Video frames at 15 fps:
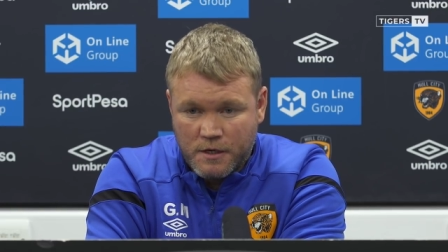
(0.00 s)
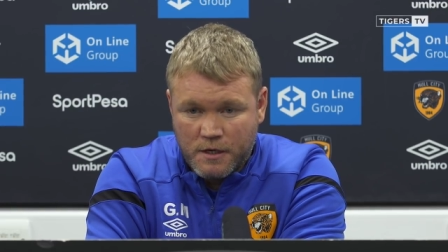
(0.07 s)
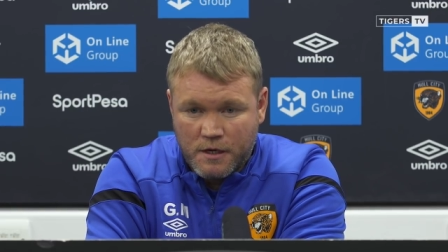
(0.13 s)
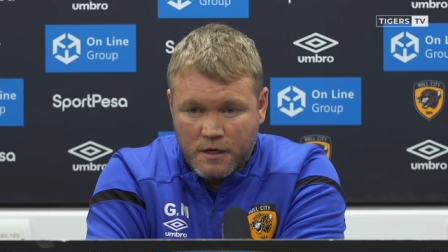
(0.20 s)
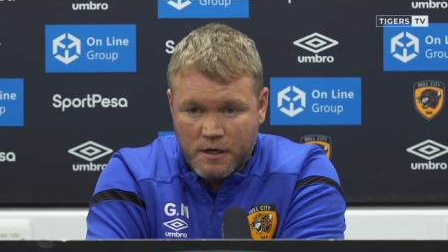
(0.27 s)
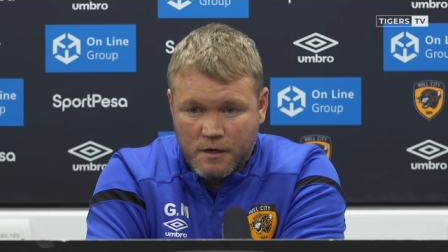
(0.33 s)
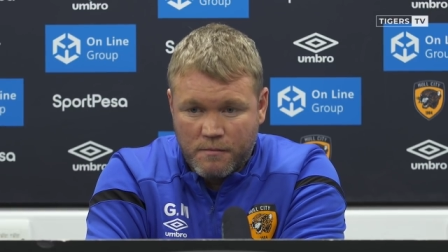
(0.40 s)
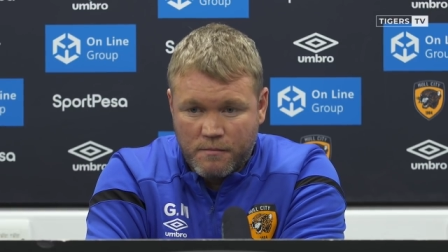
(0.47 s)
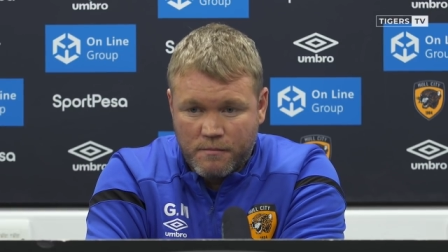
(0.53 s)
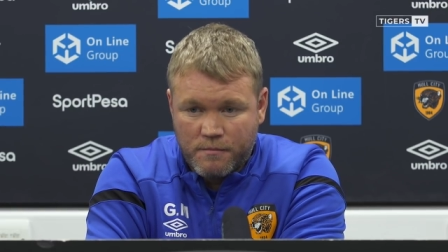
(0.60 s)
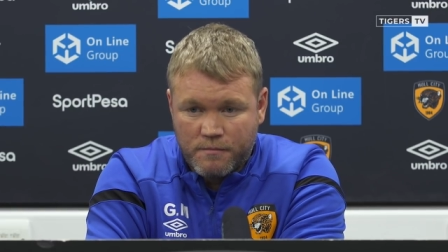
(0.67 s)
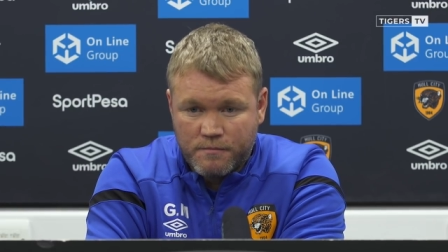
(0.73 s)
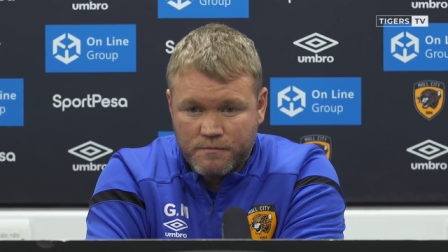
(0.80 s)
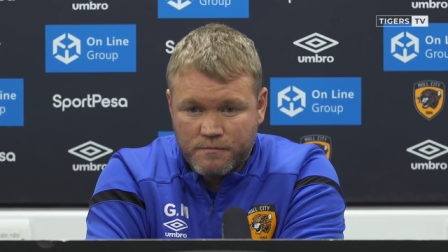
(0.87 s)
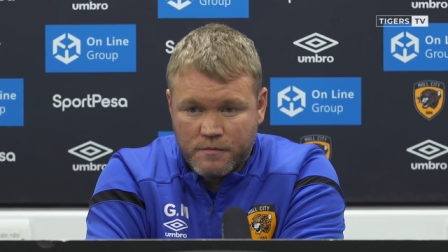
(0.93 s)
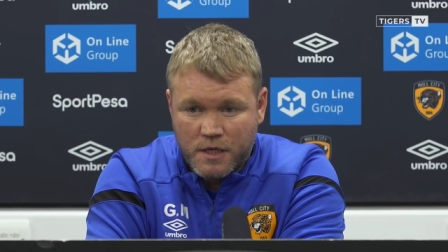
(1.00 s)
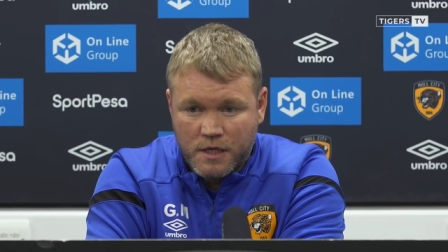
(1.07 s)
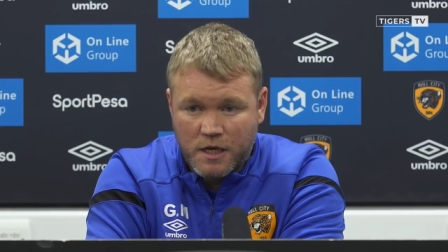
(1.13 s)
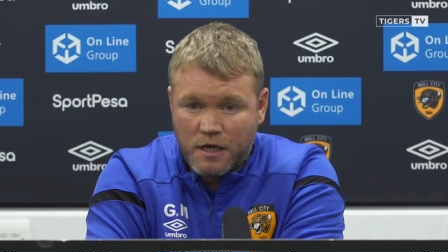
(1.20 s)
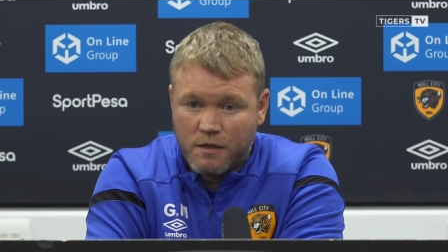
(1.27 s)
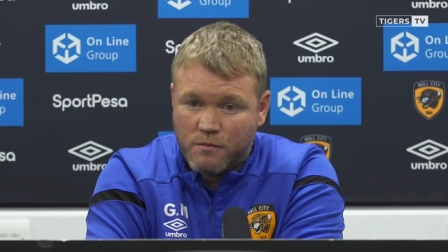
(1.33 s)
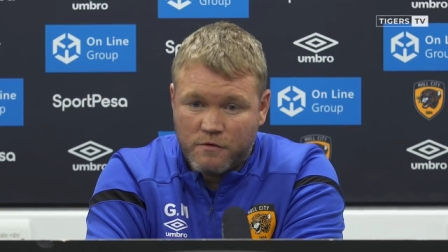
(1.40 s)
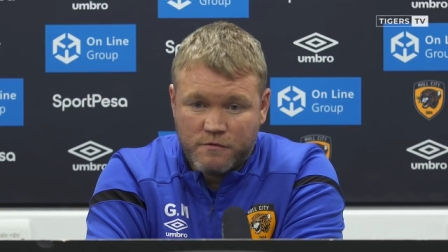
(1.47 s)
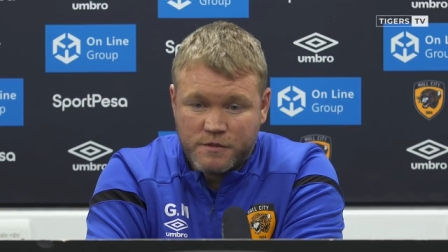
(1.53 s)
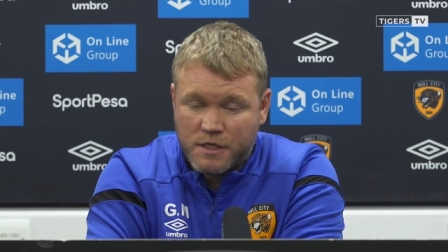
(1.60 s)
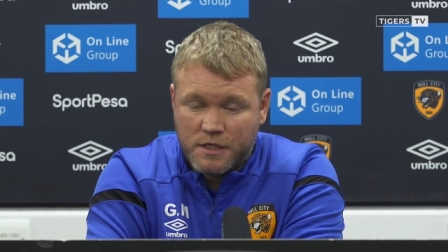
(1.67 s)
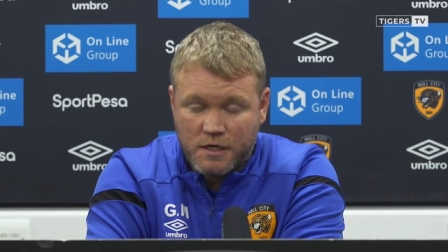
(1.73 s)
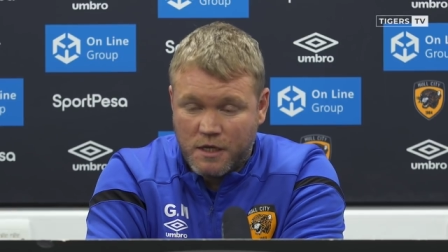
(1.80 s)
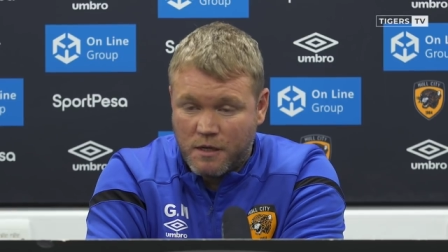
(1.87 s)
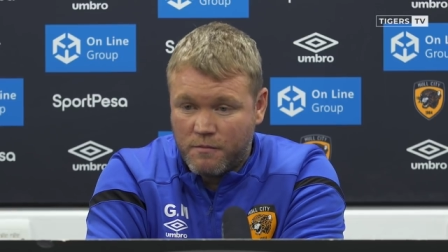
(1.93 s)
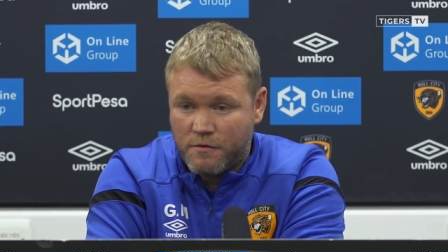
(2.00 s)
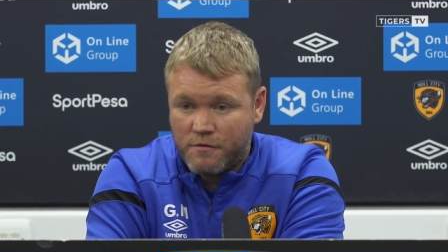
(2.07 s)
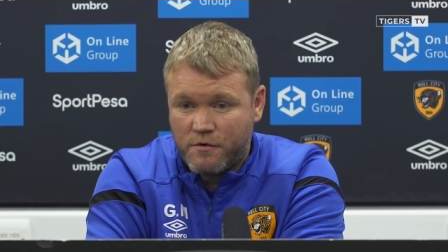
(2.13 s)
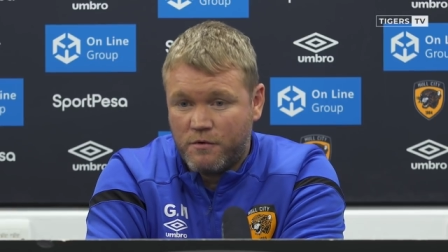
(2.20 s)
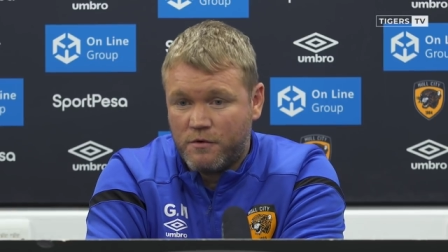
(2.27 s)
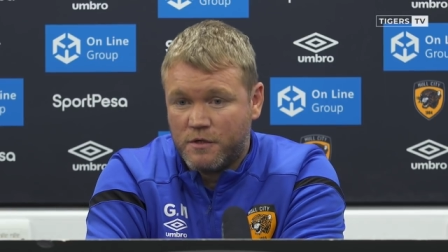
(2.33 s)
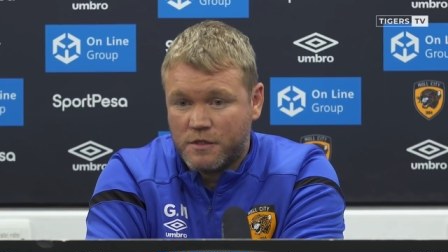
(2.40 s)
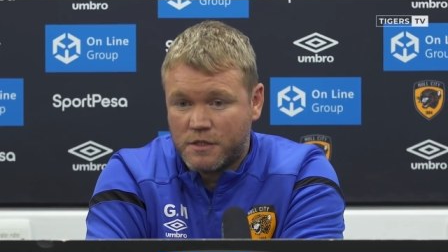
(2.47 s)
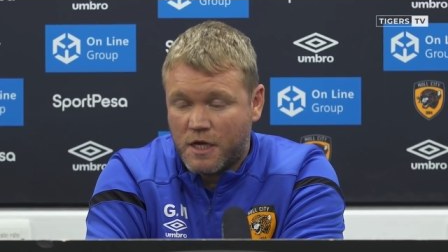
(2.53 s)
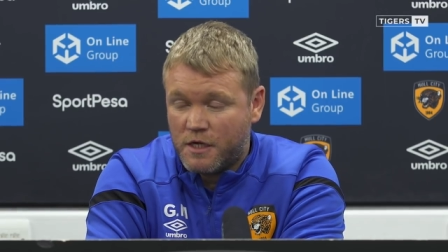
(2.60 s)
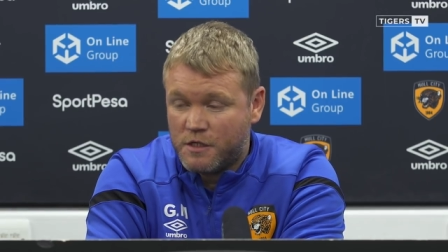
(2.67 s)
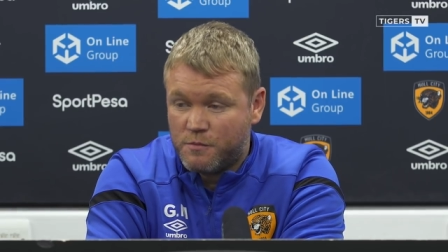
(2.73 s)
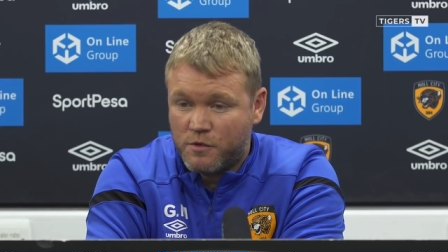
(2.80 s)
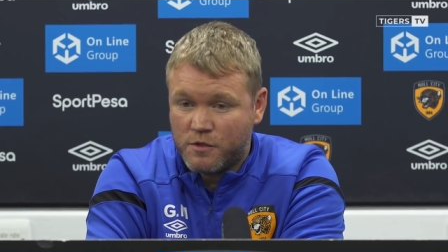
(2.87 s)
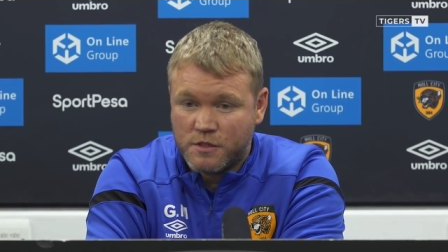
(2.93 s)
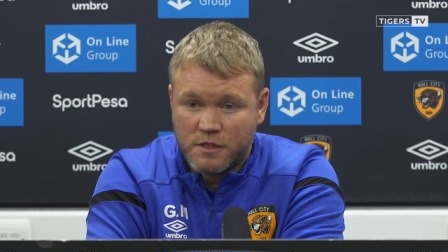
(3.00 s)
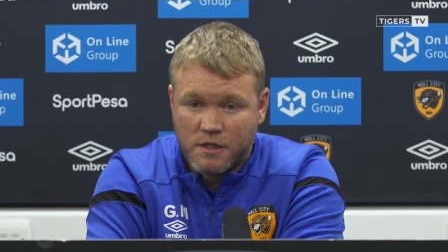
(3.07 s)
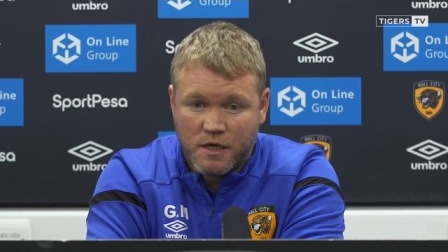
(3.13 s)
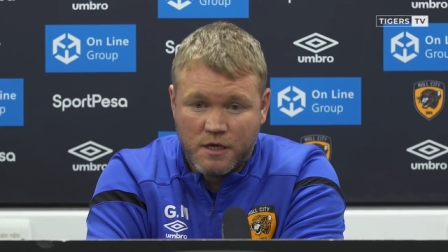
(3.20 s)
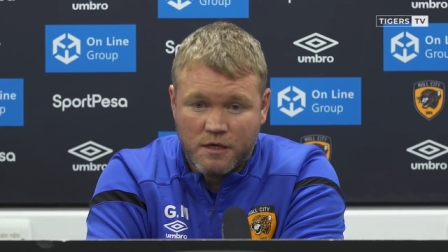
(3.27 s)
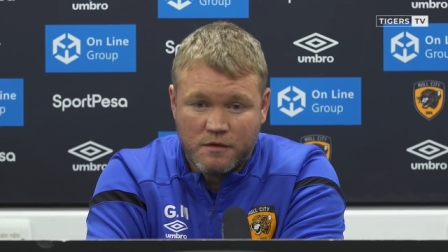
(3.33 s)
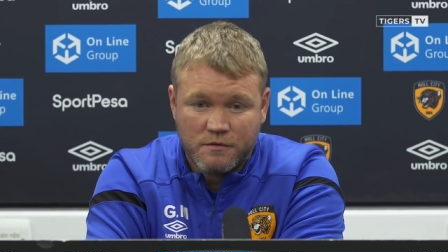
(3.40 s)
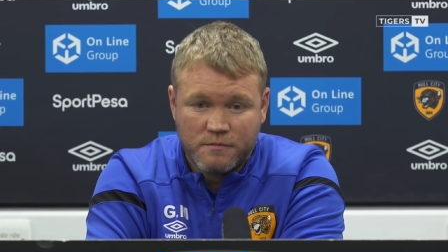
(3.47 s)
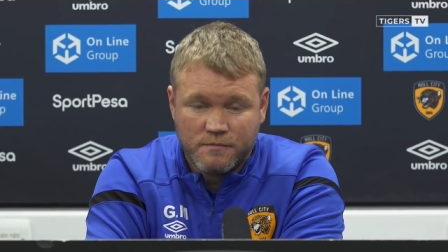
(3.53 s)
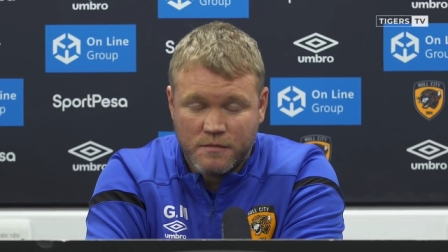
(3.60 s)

Again, we've seen a name thrown on Sky Sports today.